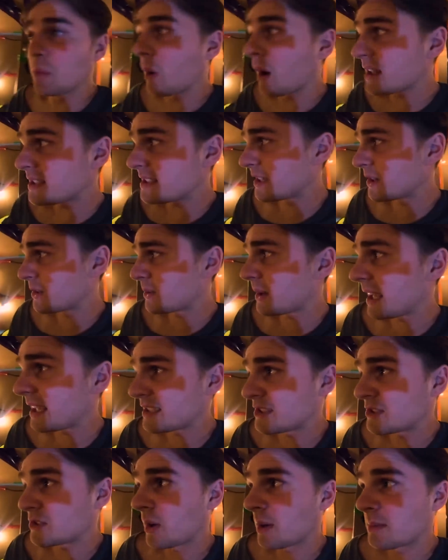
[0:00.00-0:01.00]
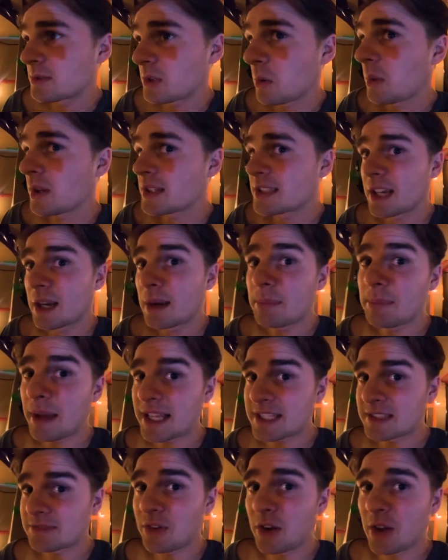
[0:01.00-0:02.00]
wasn't a rainstorm, so it wasn't our
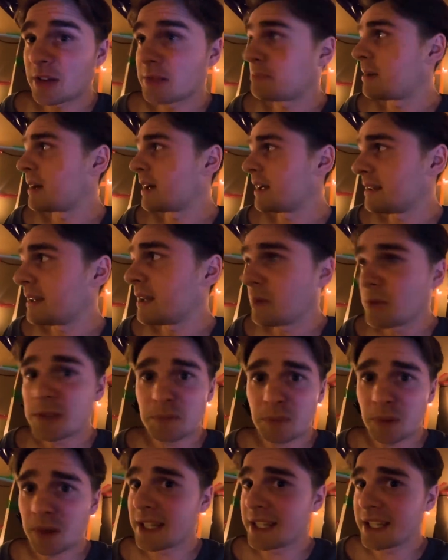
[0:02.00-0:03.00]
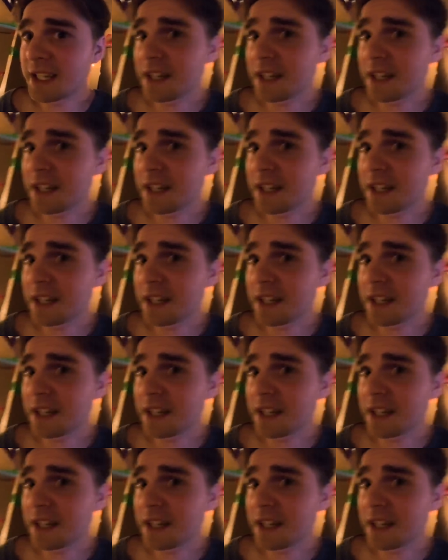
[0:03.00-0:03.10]
best vault, but it was pretty